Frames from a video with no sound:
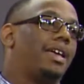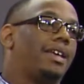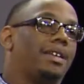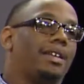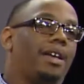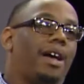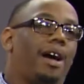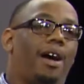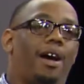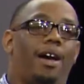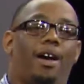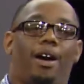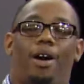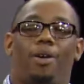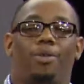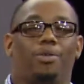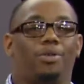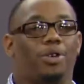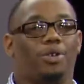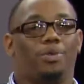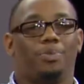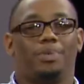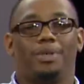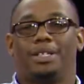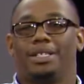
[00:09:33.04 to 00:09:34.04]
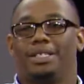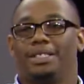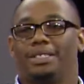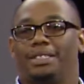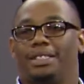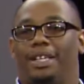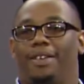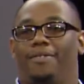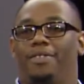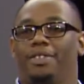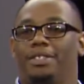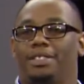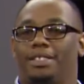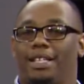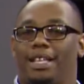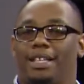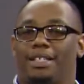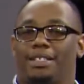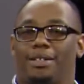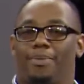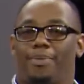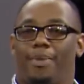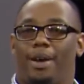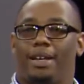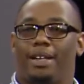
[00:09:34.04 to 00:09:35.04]
I don't know, because if it's like
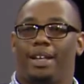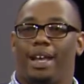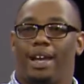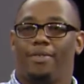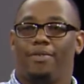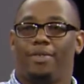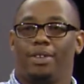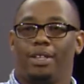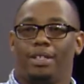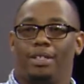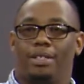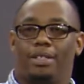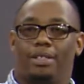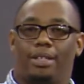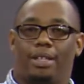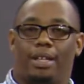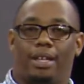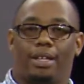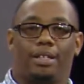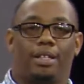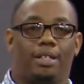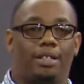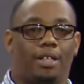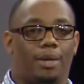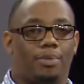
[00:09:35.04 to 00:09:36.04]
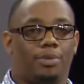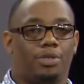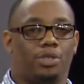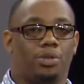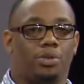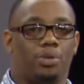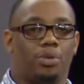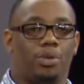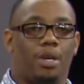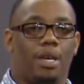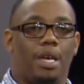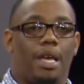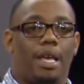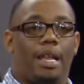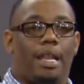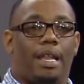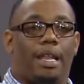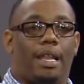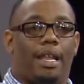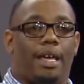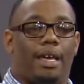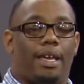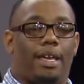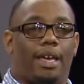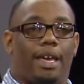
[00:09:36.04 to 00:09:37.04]
somebody that I really like look up to,
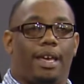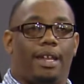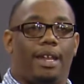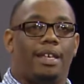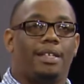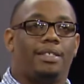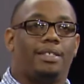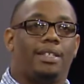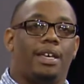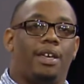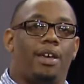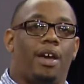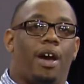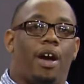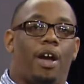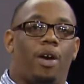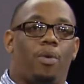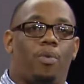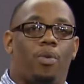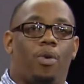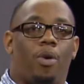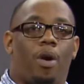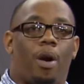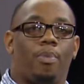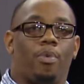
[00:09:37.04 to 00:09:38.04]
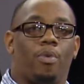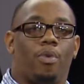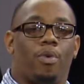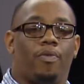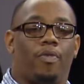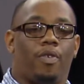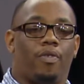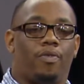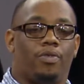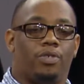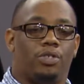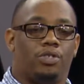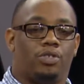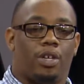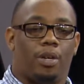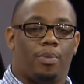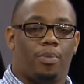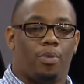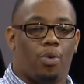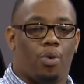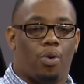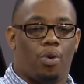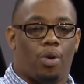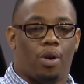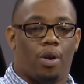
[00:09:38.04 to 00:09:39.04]
like, and they say, all right, well, I'm going to vote for
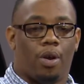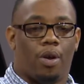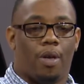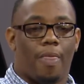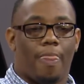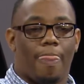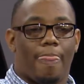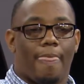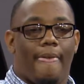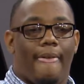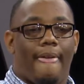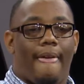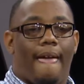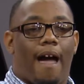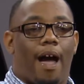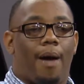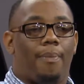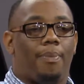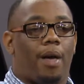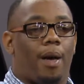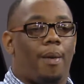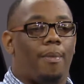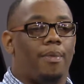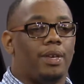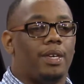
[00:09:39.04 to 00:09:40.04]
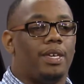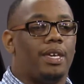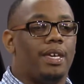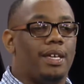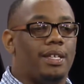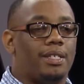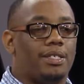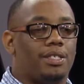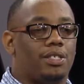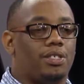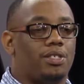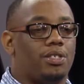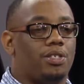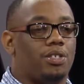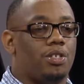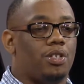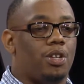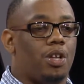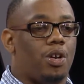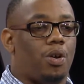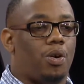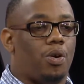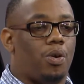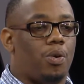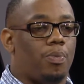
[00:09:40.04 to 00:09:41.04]
Trump, or I'm against,
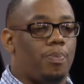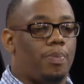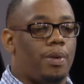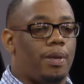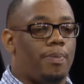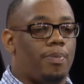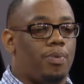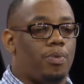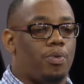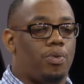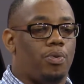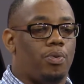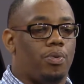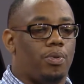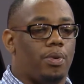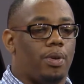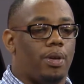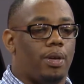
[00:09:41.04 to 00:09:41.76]
people,